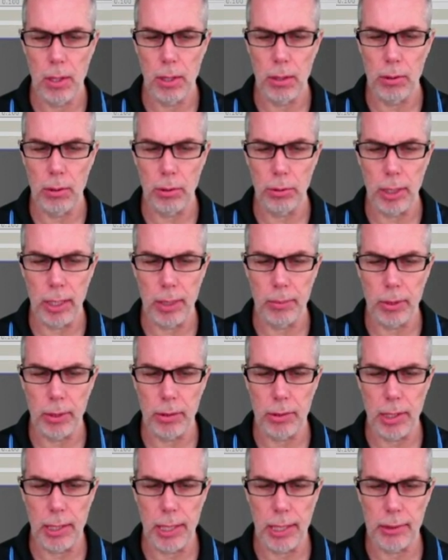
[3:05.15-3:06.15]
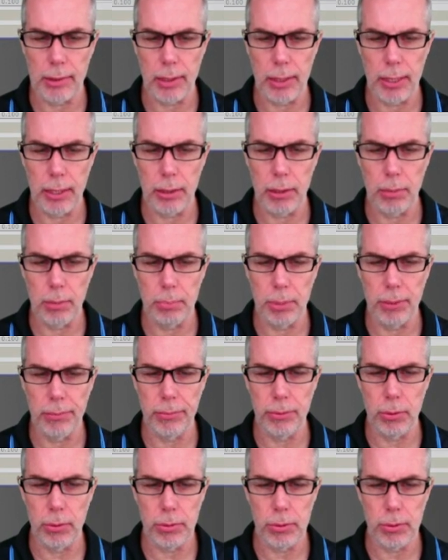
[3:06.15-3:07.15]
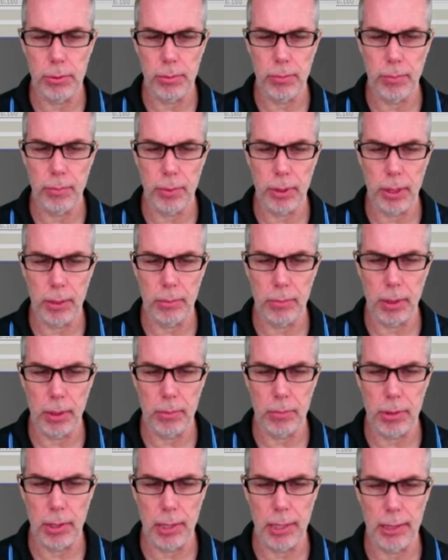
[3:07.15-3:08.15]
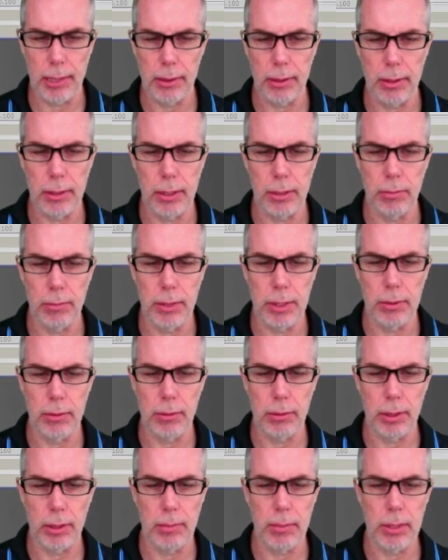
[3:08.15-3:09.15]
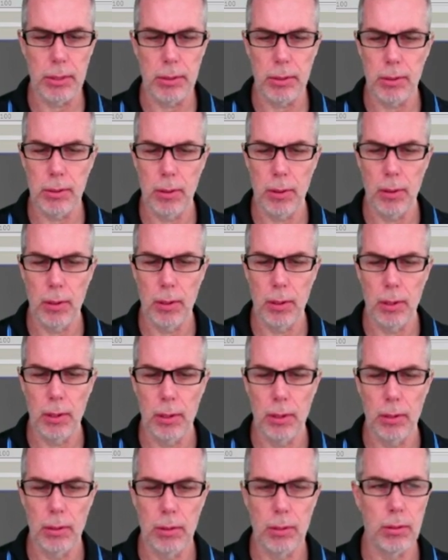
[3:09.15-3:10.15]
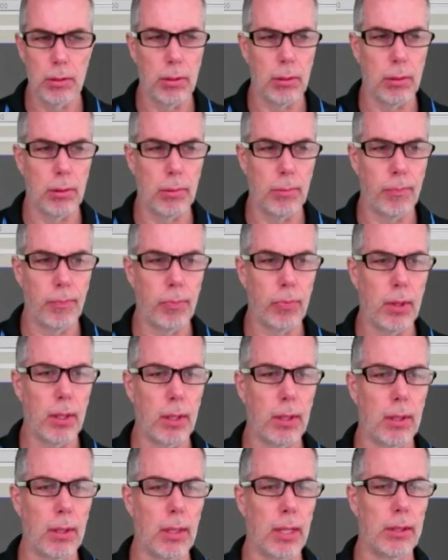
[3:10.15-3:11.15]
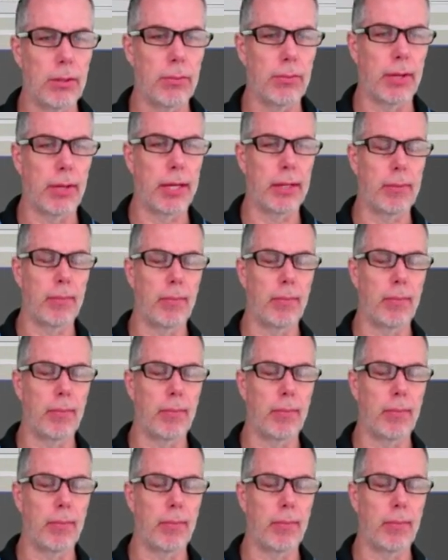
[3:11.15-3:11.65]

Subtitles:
Note that I'm not selecting here the previews, but I'm selecting the original image. So that's fine.